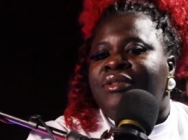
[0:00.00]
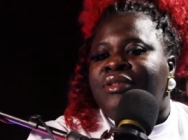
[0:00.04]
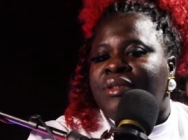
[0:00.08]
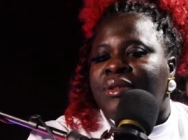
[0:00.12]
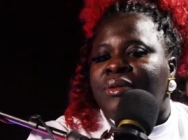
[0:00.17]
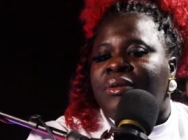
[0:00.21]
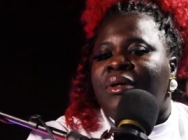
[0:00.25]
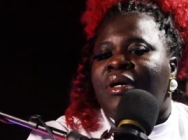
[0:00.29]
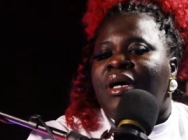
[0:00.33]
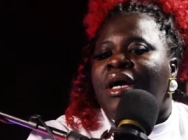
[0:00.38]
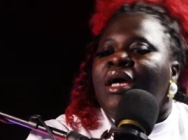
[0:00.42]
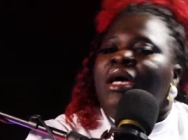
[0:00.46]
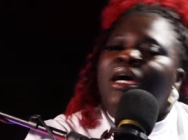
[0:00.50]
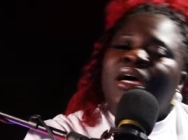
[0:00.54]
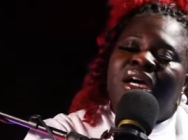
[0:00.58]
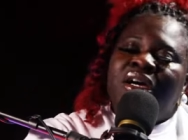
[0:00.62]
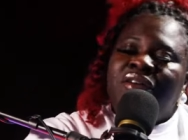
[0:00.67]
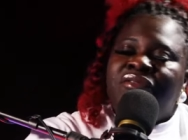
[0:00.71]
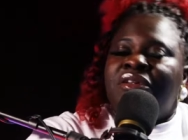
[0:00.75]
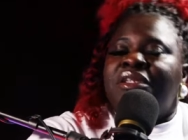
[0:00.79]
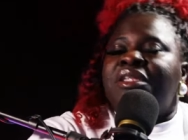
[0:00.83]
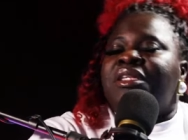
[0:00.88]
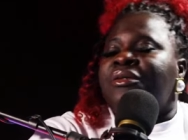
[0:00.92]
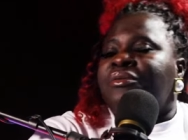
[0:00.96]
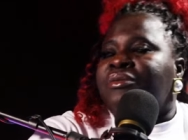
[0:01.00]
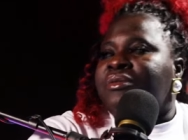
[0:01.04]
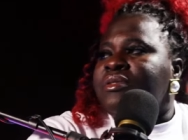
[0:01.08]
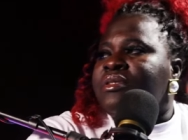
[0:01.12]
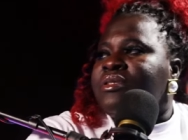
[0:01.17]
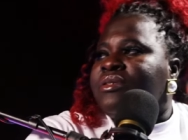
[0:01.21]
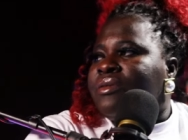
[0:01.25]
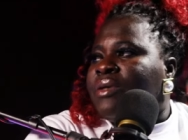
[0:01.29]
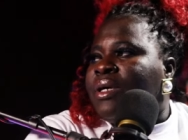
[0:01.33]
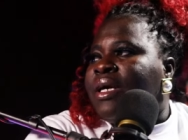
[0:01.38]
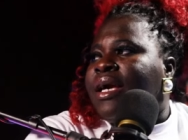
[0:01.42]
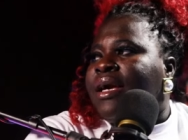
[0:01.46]
So everything
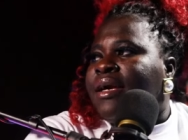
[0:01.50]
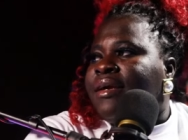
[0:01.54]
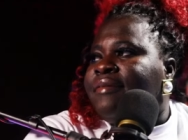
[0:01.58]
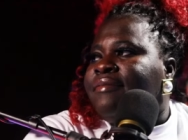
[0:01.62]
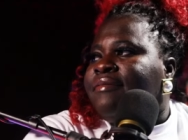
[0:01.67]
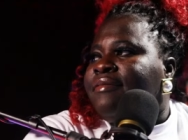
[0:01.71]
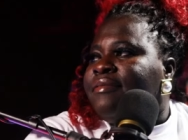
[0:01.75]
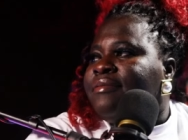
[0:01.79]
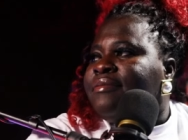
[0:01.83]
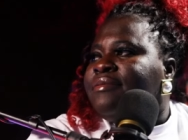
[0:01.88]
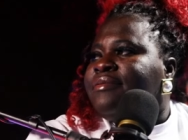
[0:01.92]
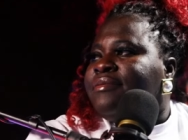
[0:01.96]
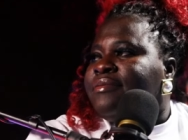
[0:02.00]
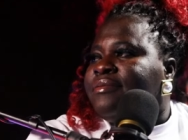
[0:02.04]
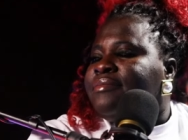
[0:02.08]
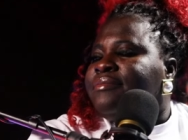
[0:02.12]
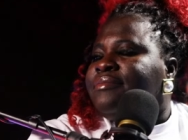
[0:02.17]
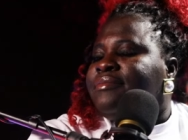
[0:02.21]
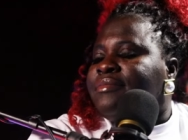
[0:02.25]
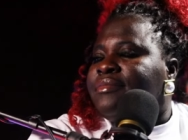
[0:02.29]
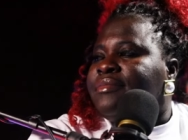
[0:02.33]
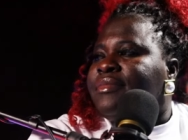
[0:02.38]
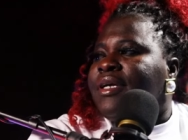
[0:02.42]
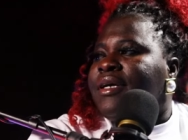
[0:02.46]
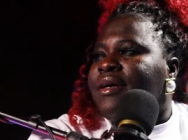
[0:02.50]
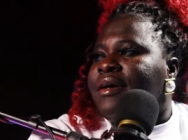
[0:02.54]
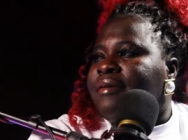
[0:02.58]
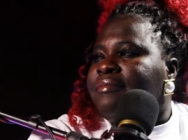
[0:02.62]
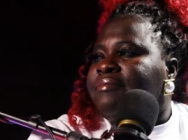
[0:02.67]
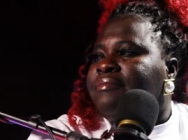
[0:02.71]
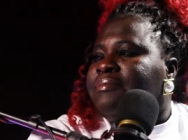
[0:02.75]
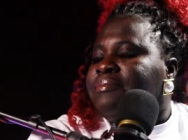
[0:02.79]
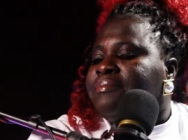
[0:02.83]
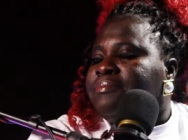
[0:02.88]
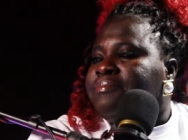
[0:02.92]
was okay. Hmm. Yeah.